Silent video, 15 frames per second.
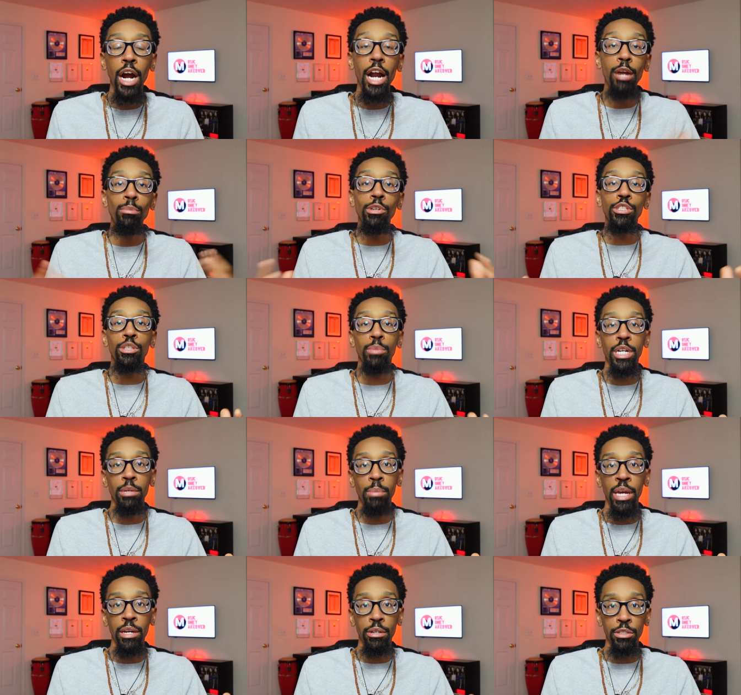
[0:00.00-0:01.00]
All right, music
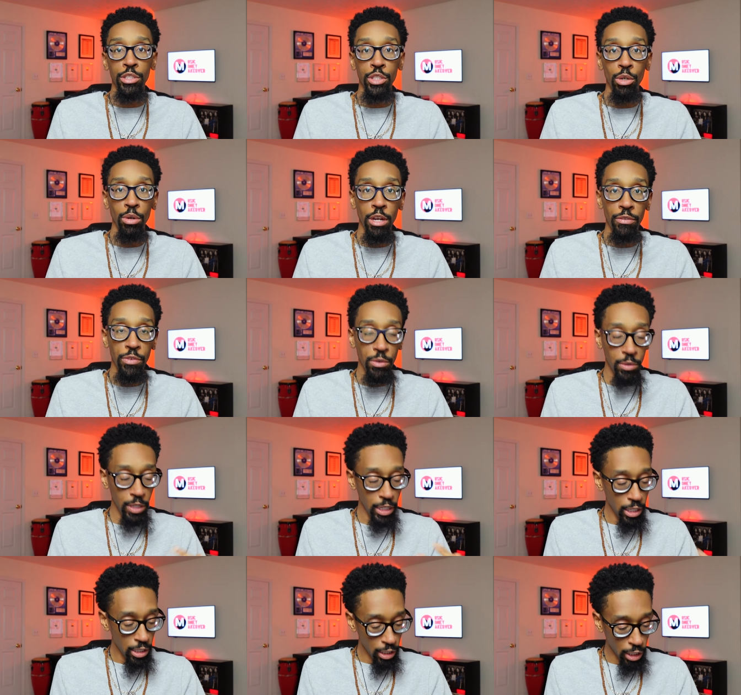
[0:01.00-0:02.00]
money makers. So if you
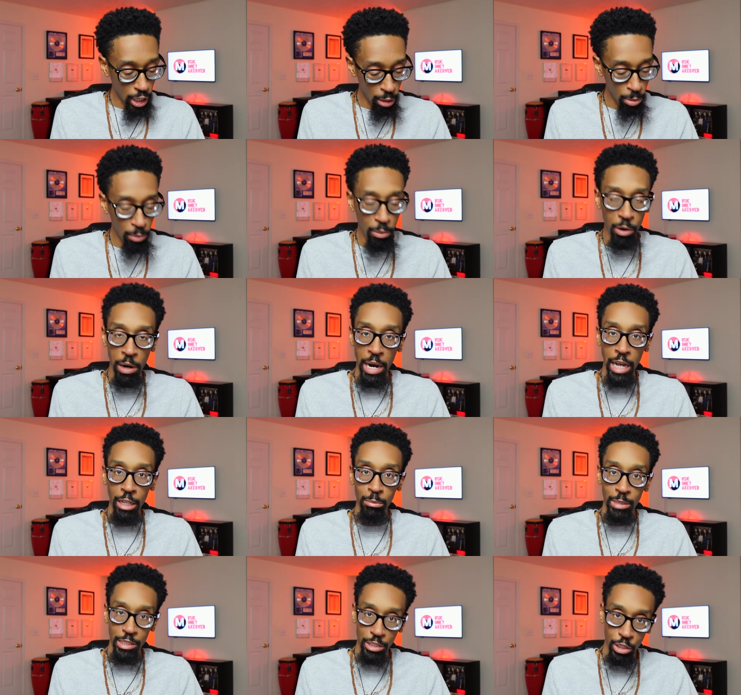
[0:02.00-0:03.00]
needed a couple more
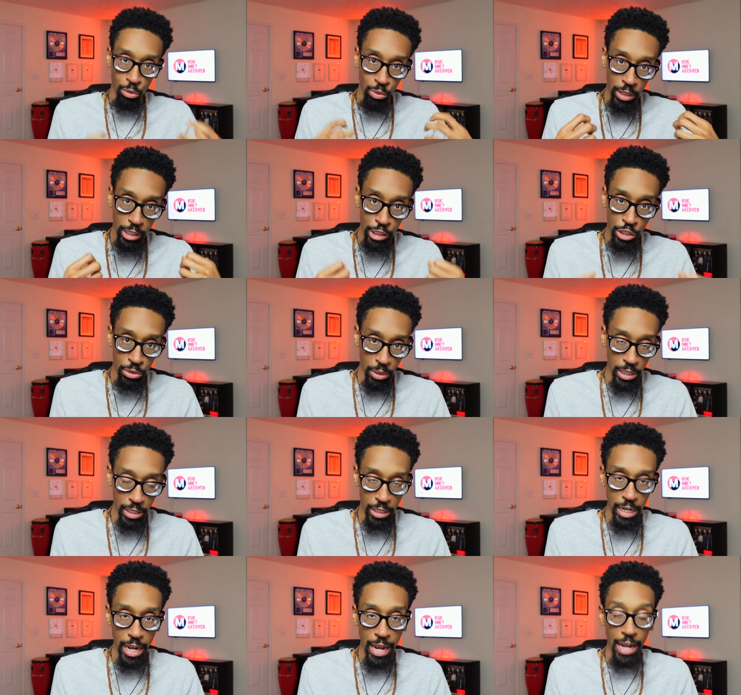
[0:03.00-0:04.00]
elements to really
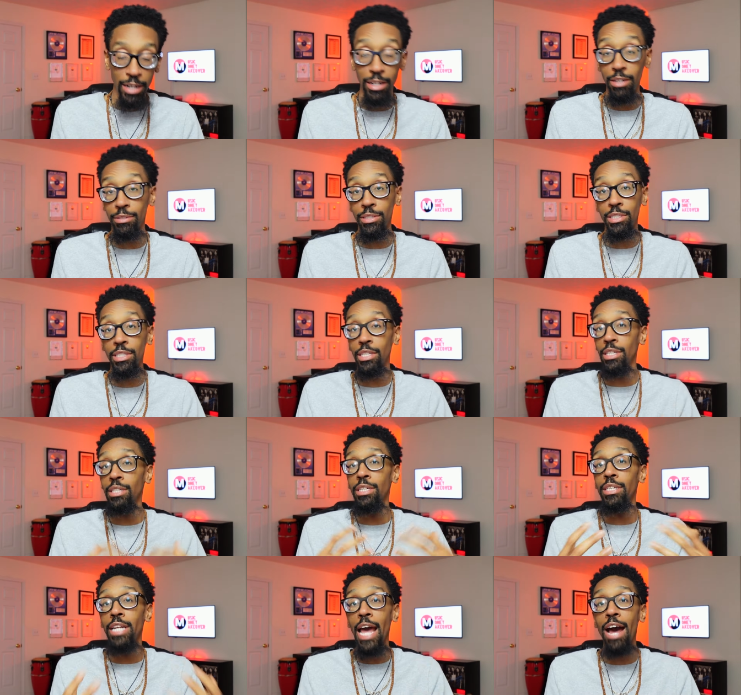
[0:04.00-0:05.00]
strengthen that
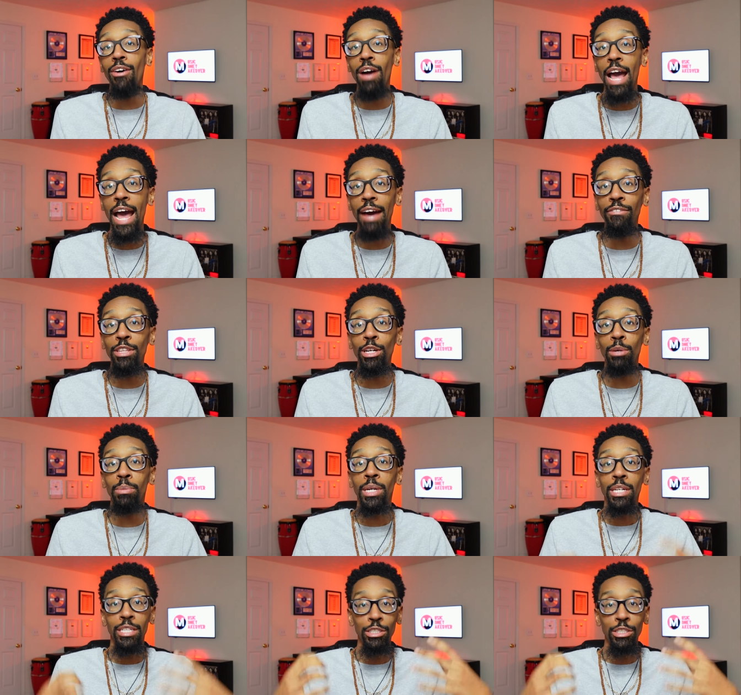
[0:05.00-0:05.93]
LLC, you now have them.